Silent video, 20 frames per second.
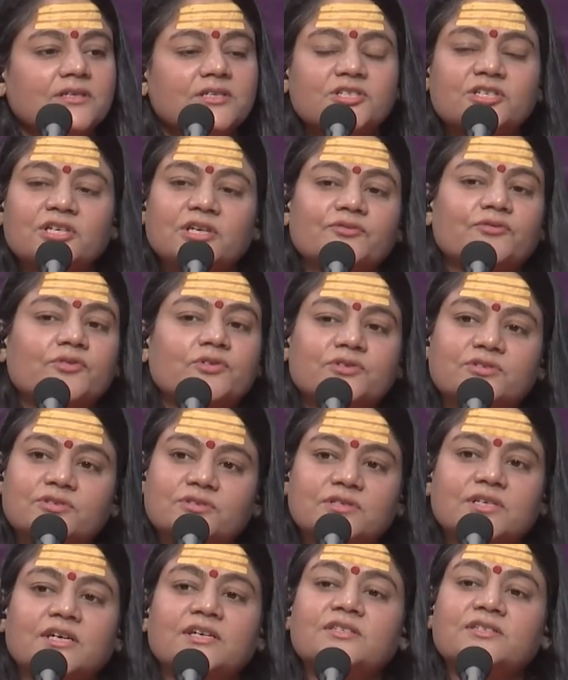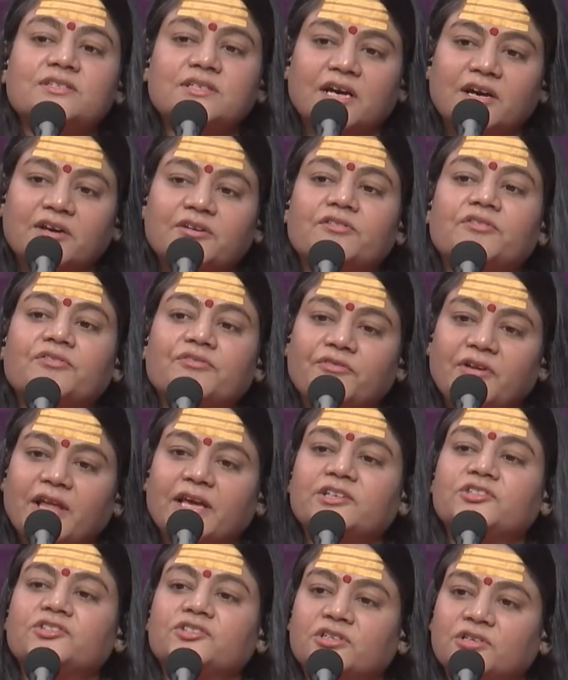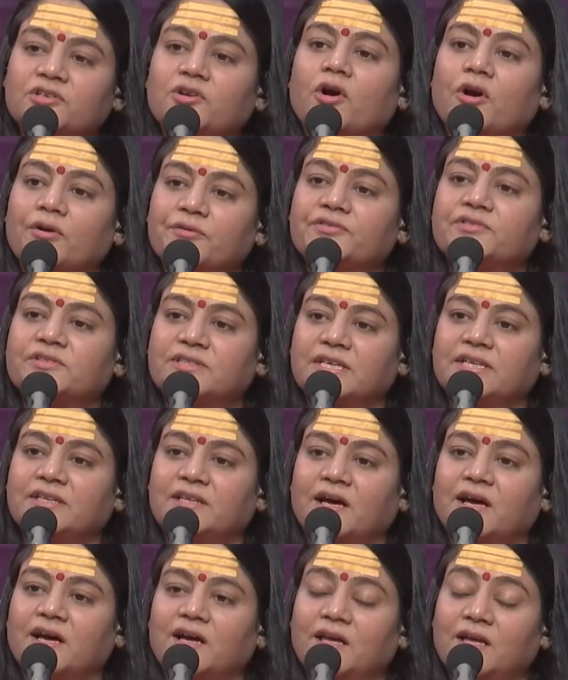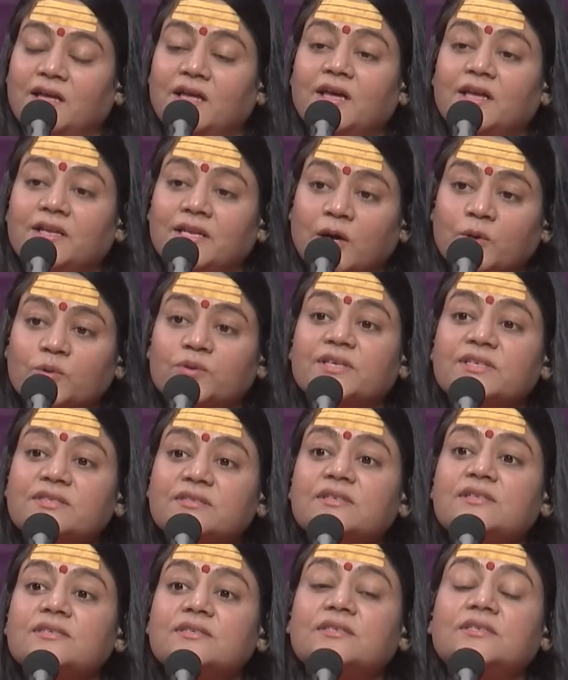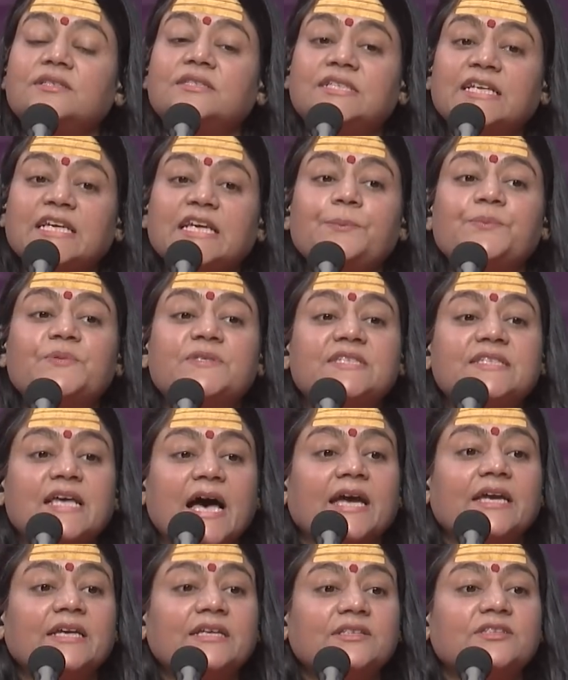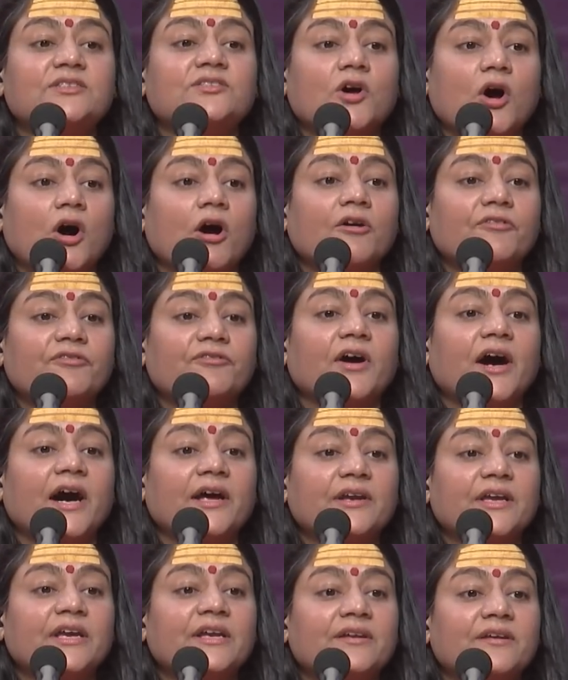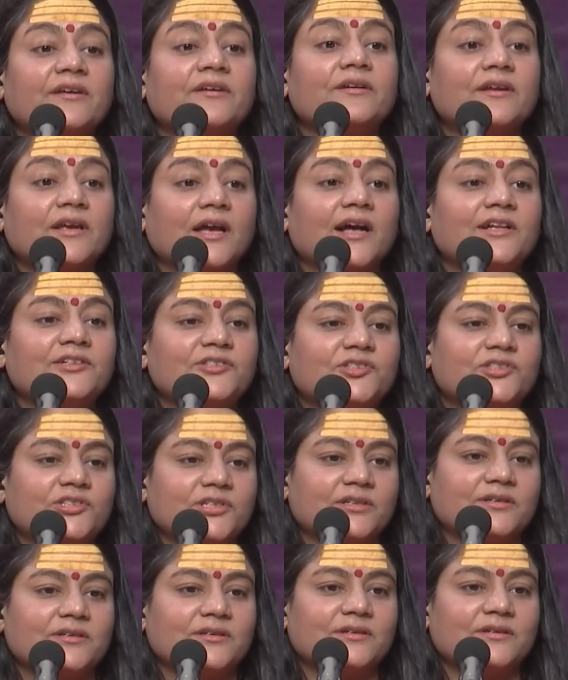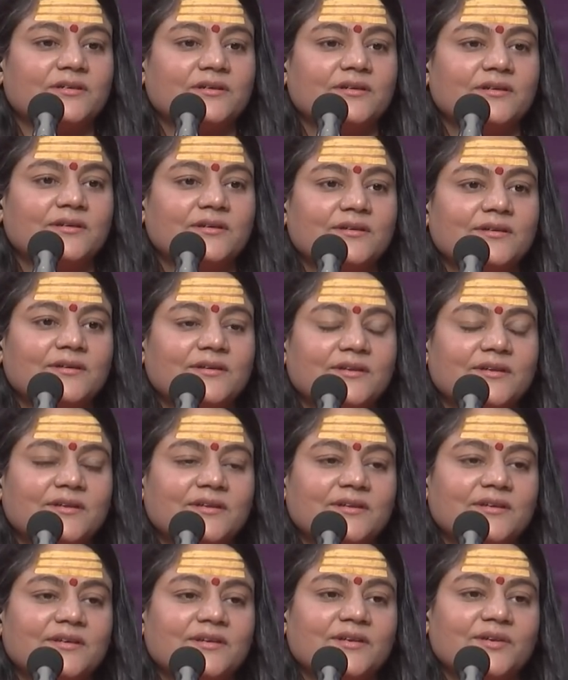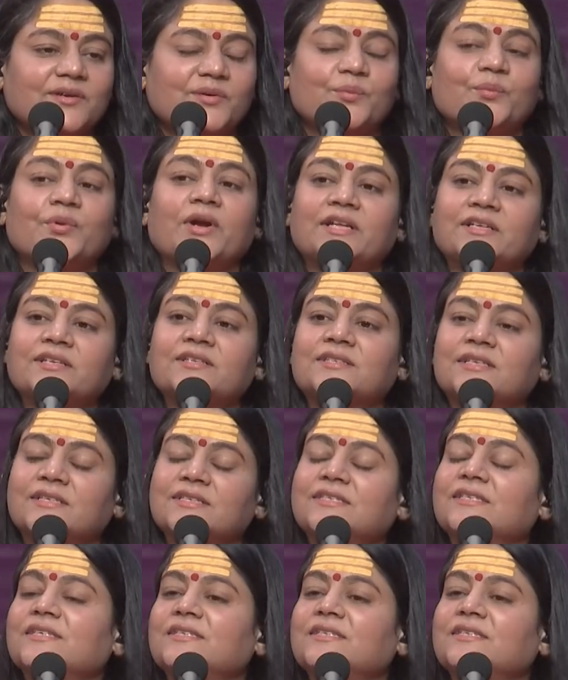she was just a reflection of Sita. Now this is the deep science of our Indian culture. Brothers and